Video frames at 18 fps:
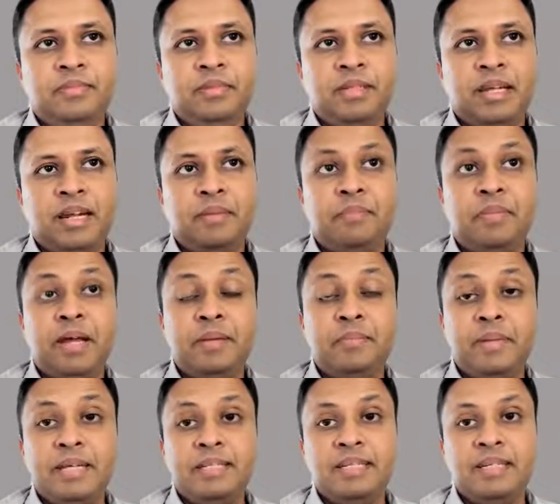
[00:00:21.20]
and apply
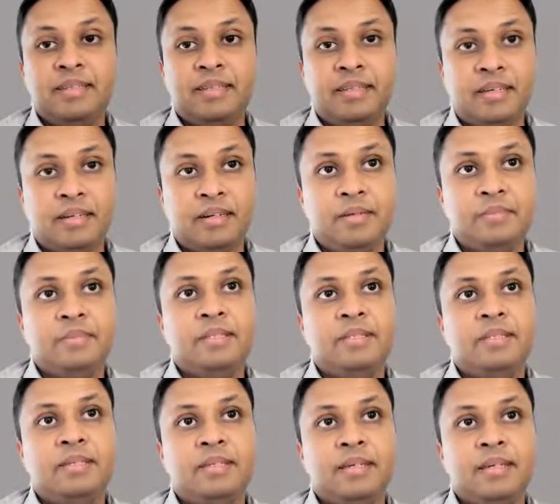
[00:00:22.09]
basic
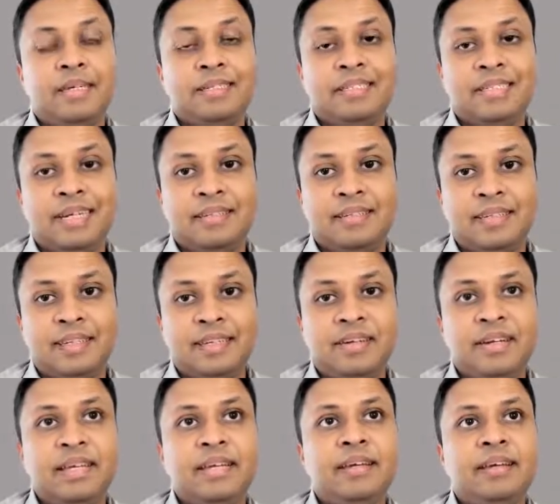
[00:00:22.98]
theorems in set
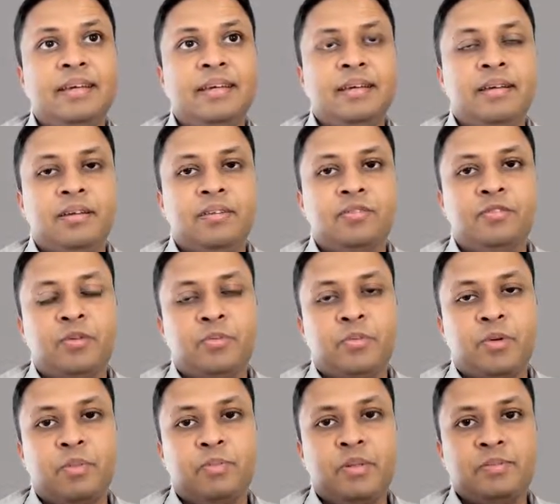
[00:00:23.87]
theory for
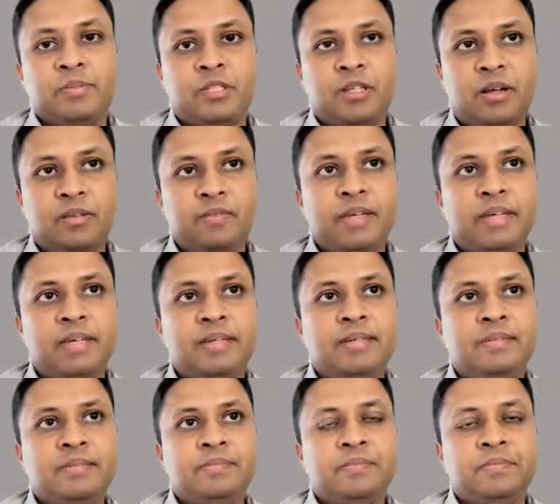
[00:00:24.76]
problem
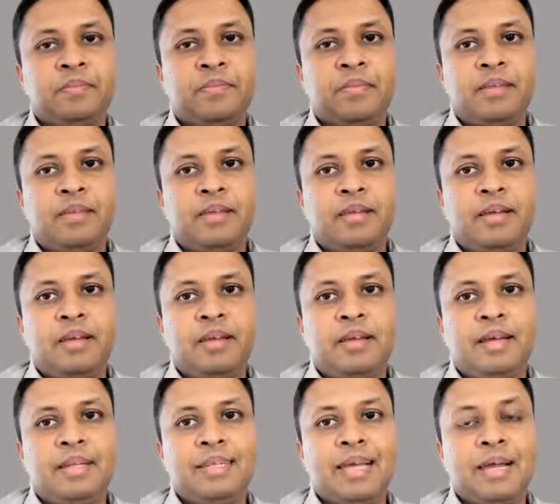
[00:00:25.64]
solving
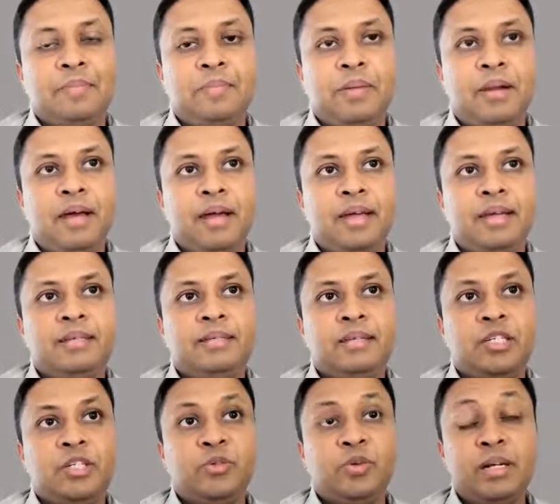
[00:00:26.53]
and apply
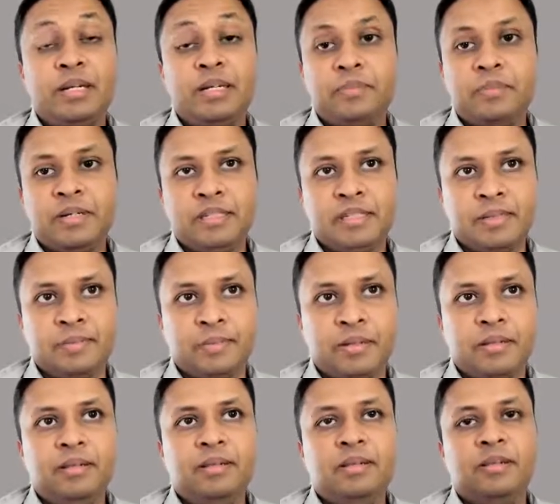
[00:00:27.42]
the duality
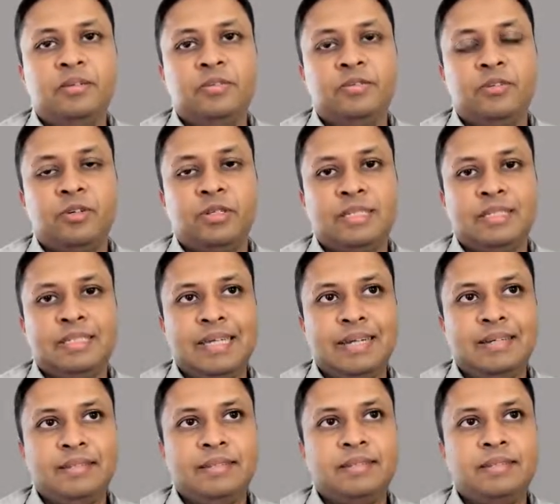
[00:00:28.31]
principle for the
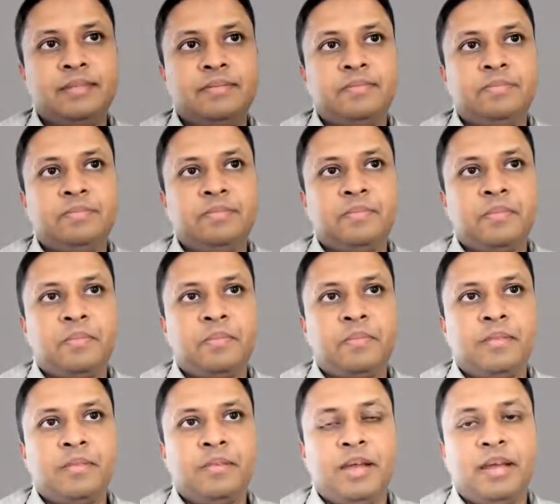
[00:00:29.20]
sets
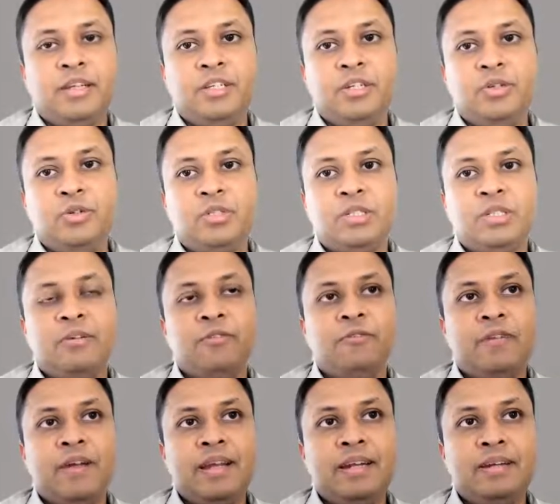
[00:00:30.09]
and use
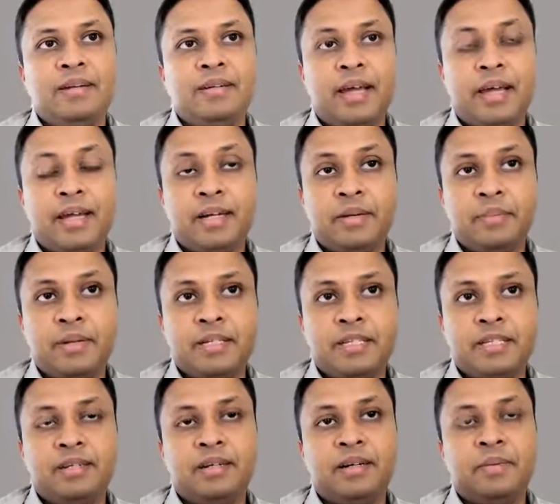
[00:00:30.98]
Venn
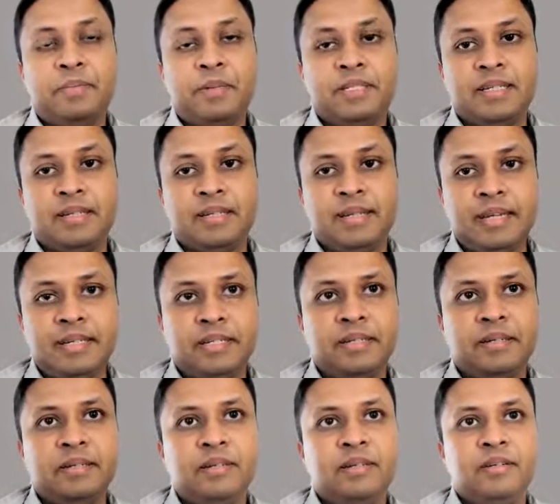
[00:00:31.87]
diagrammatic
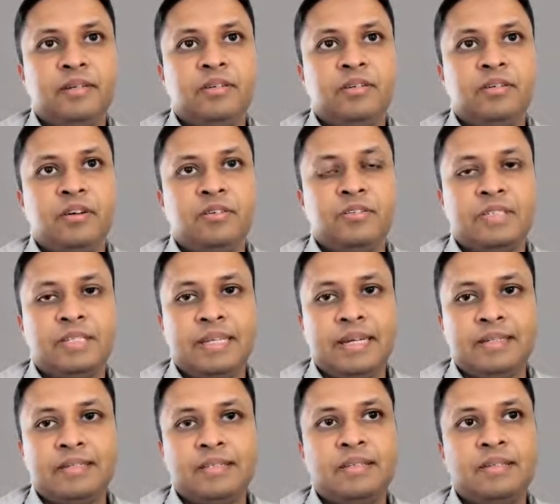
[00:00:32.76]
representation of
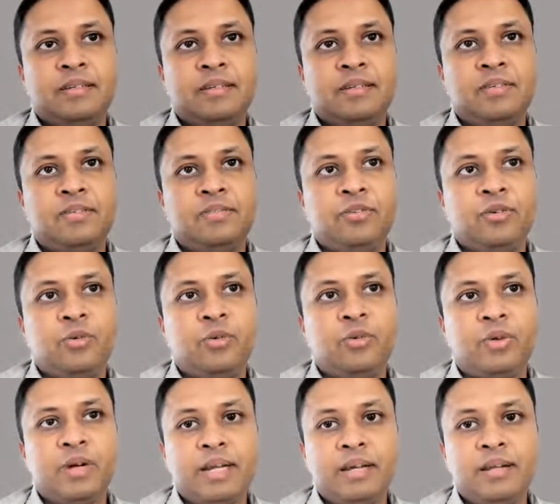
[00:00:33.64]
sets
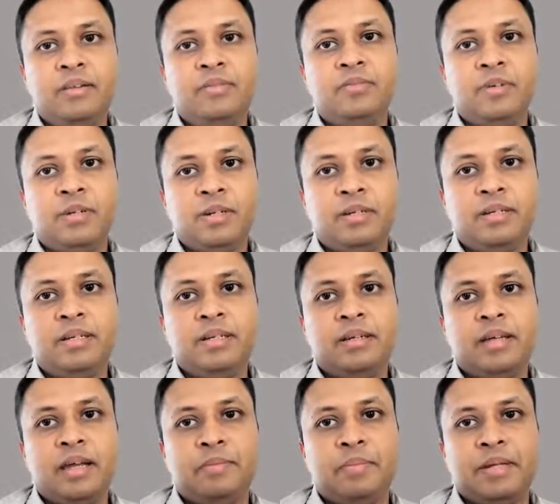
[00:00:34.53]
for real-world
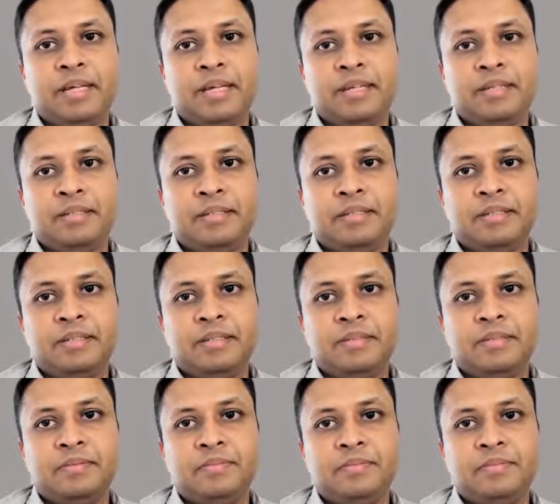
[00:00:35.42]
applications.